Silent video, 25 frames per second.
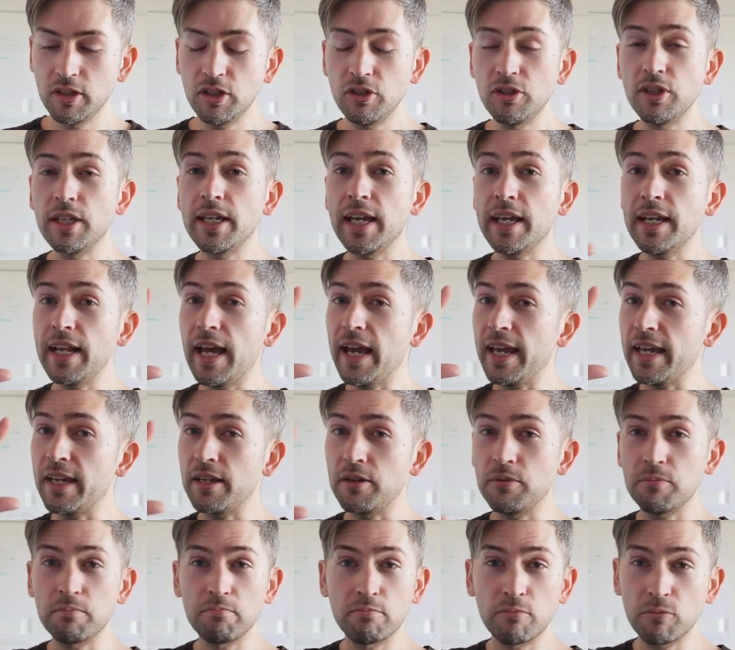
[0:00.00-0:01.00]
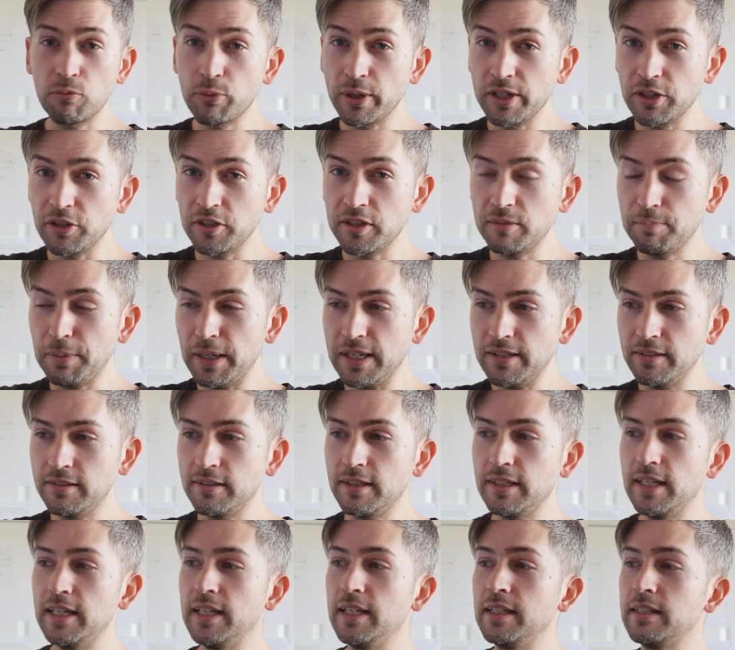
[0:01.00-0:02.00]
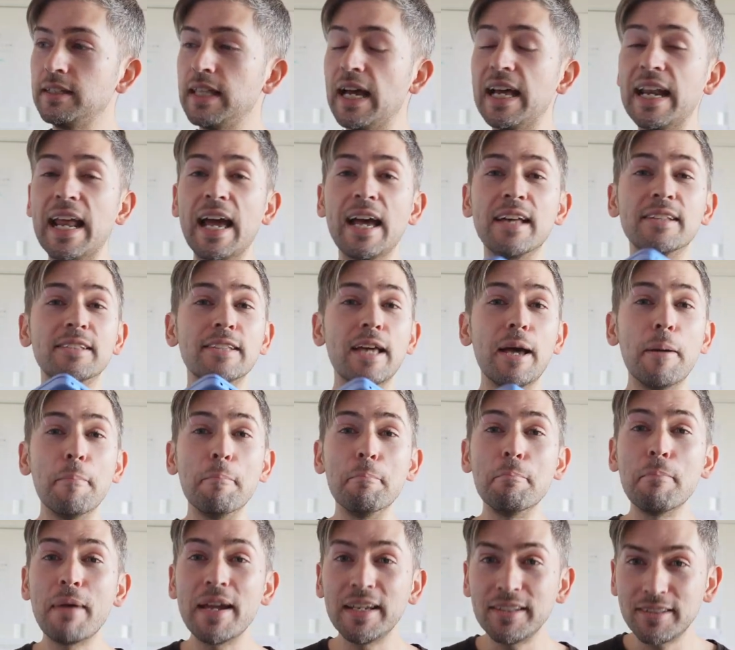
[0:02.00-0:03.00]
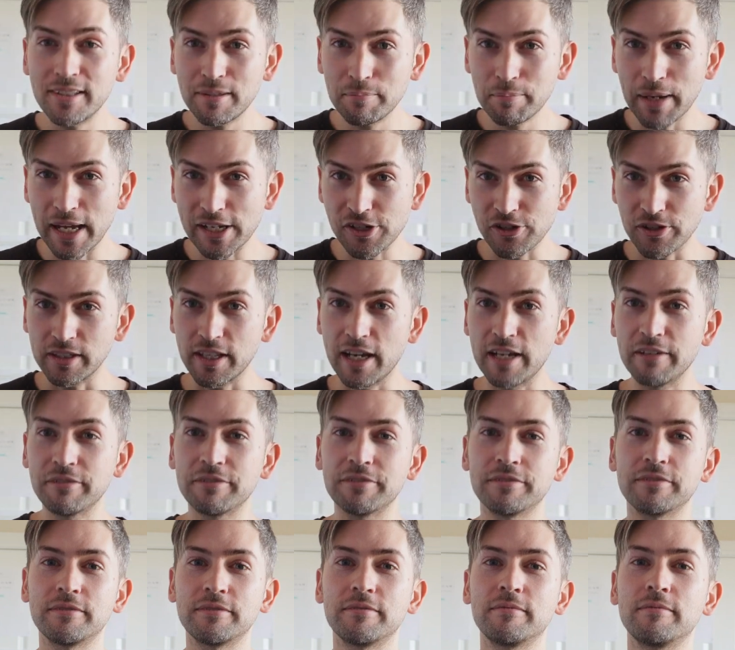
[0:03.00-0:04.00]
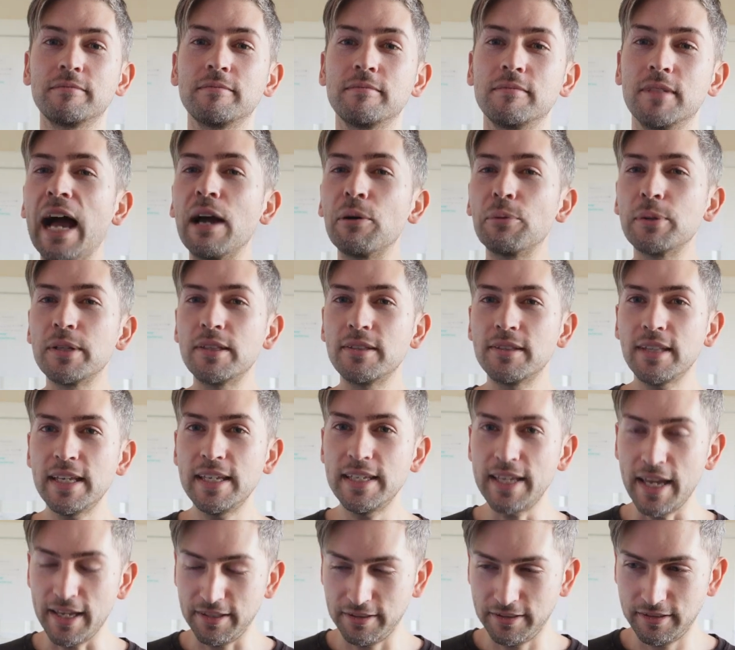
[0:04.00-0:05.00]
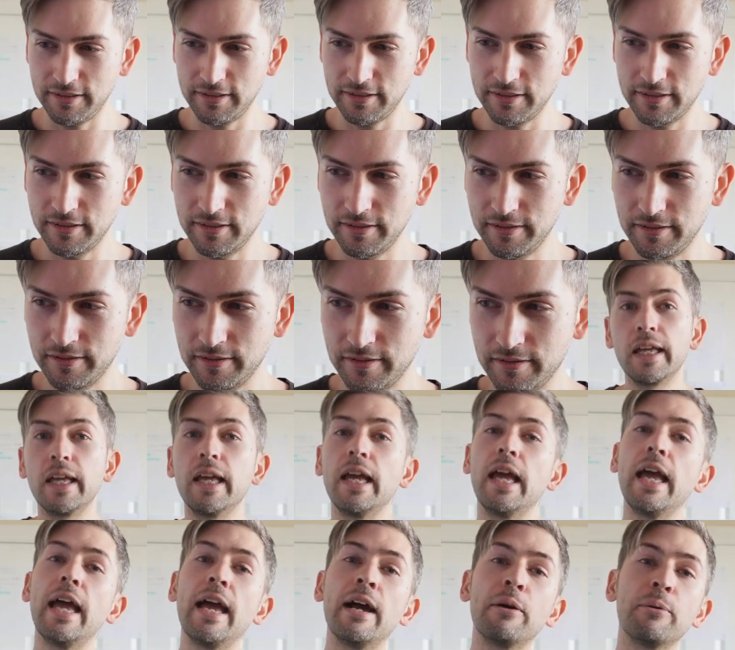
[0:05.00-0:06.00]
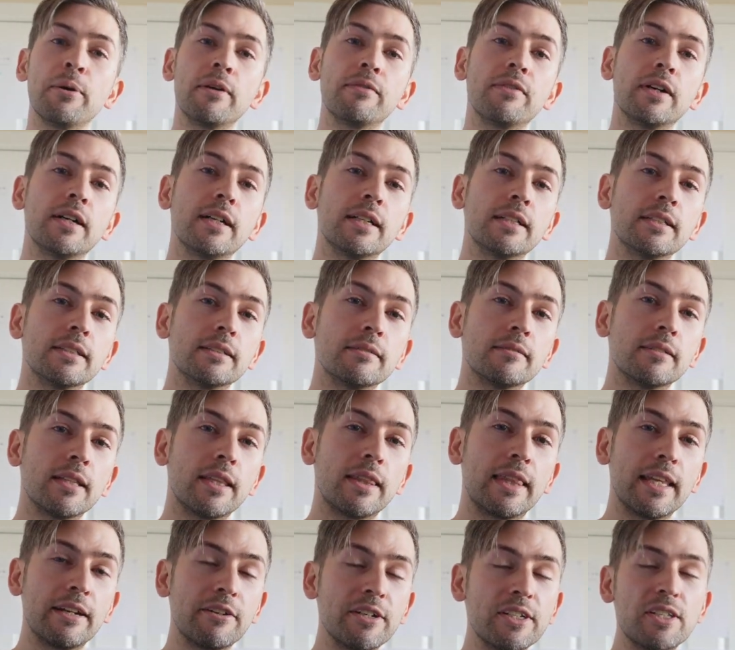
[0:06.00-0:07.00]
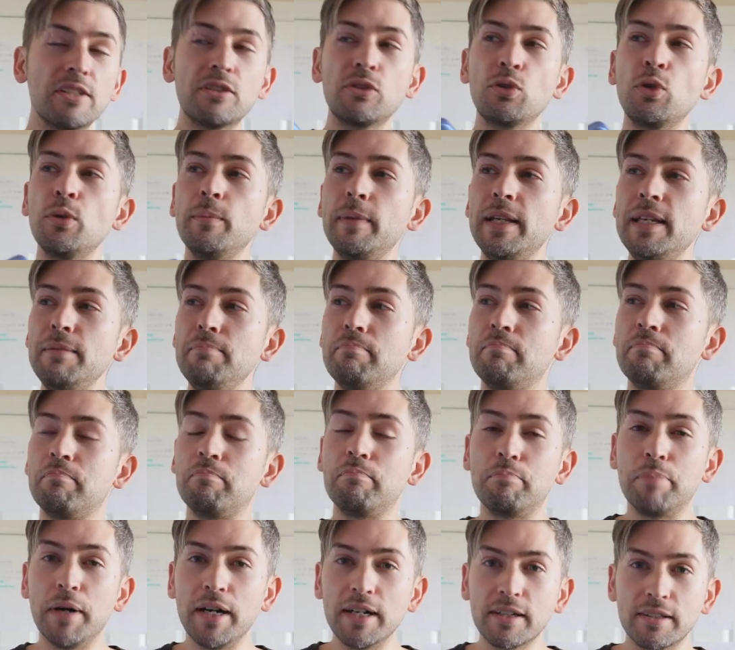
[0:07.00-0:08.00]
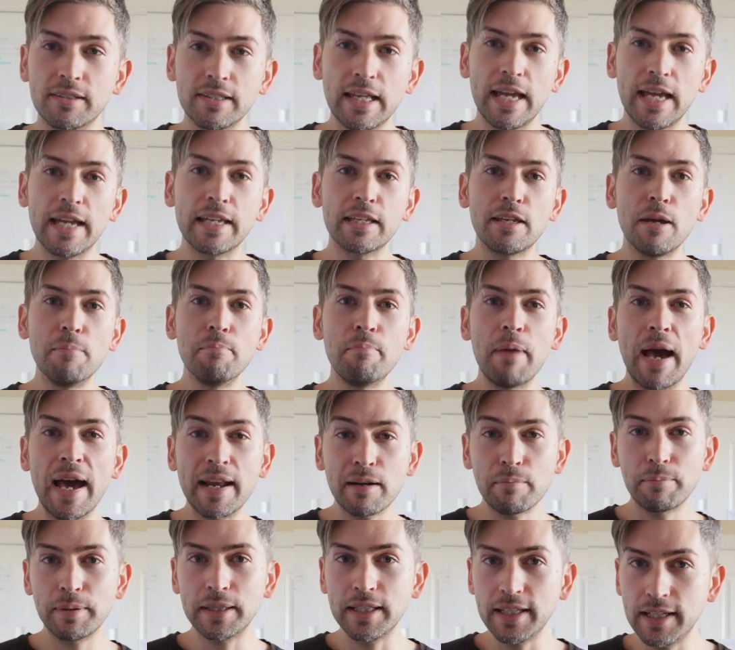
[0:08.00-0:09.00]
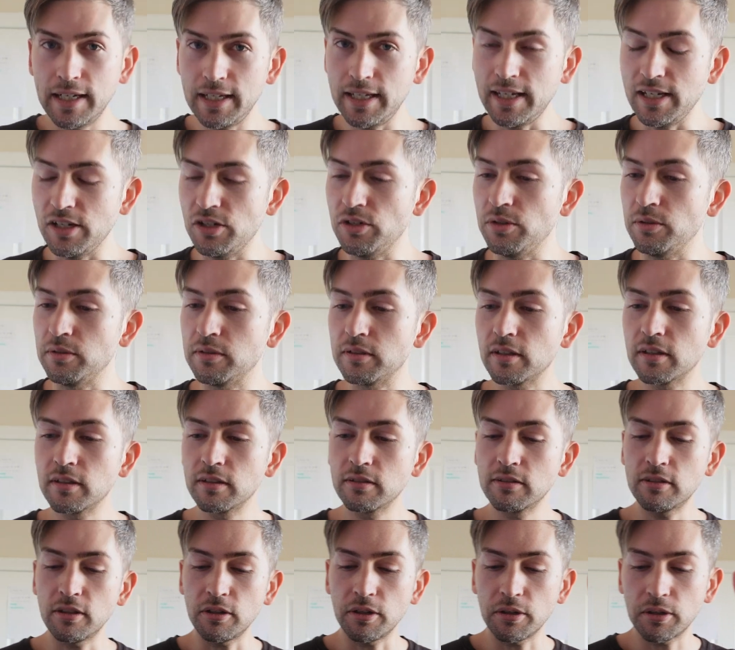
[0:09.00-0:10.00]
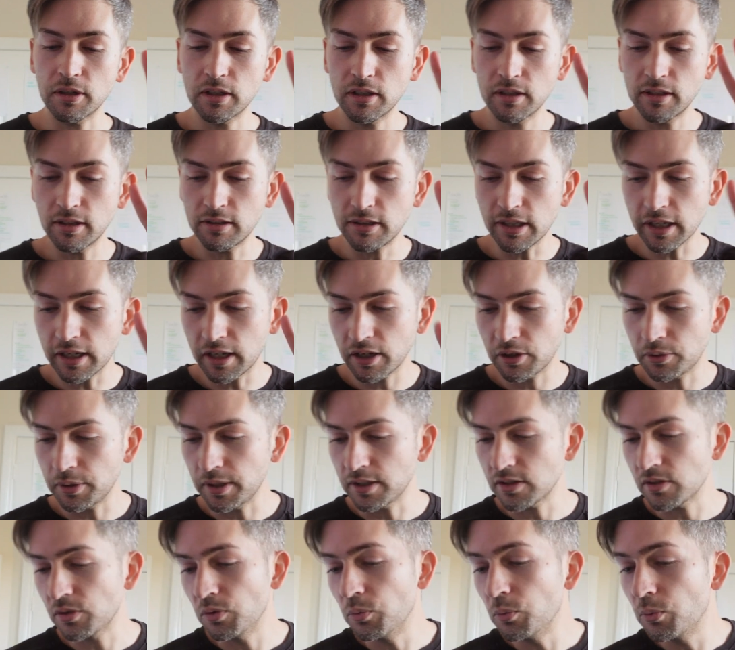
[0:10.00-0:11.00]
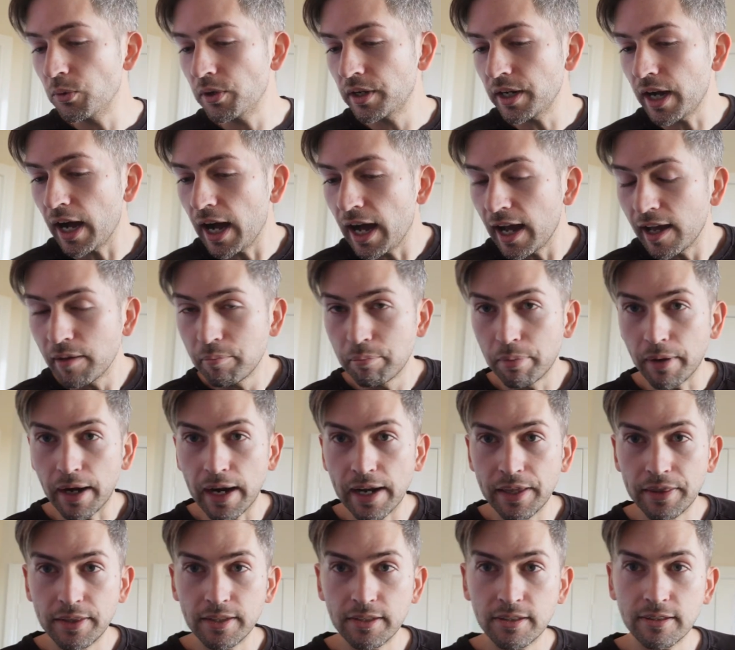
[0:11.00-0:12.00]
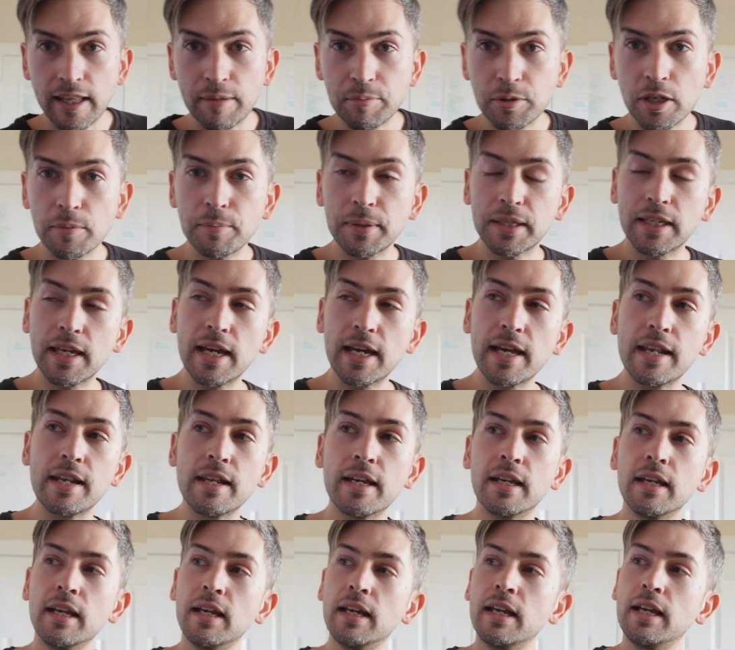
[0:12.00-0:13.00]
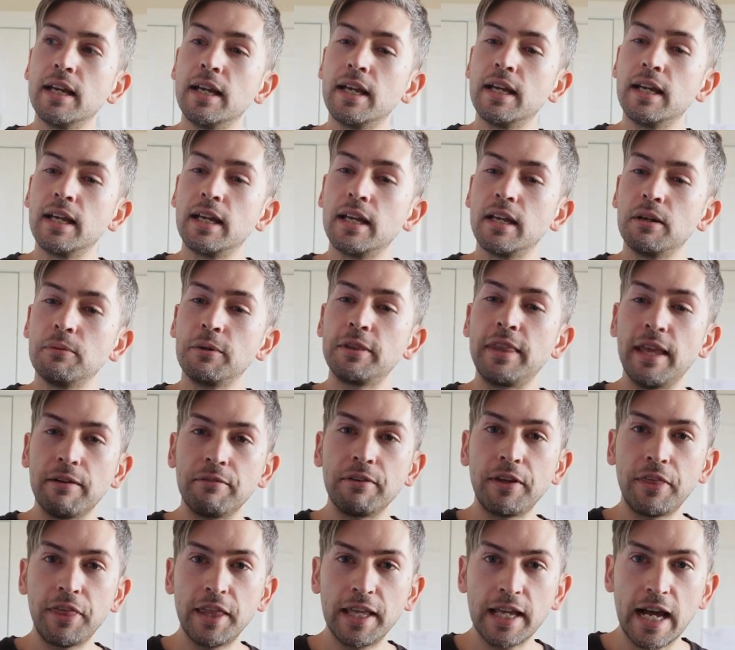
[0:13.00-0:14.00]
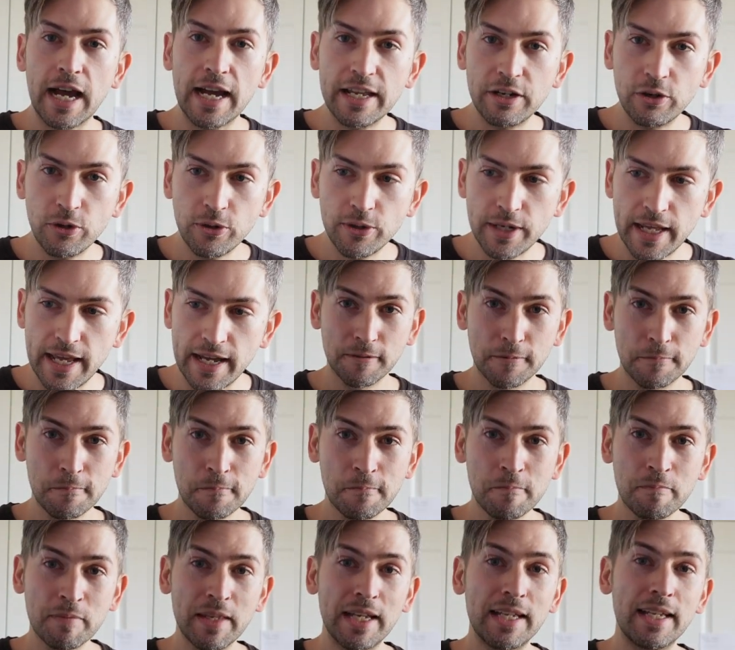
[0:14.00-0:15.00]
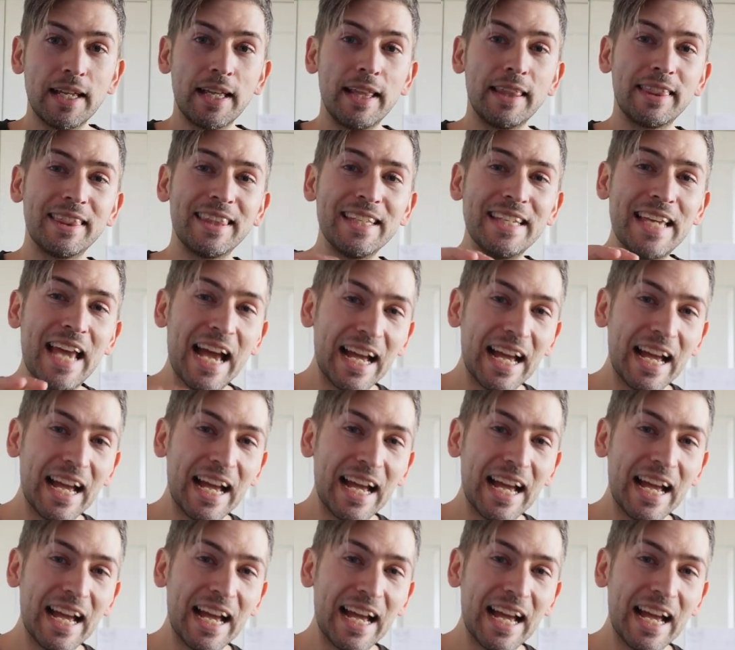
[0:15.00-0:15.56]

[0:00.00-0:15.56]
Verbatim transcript: you get a Windows PC that has amazing battery life. I would say yes. However, there are just too many bugs and compatibility issues. So the second question, would I buy this laptop again? with everything I know now? The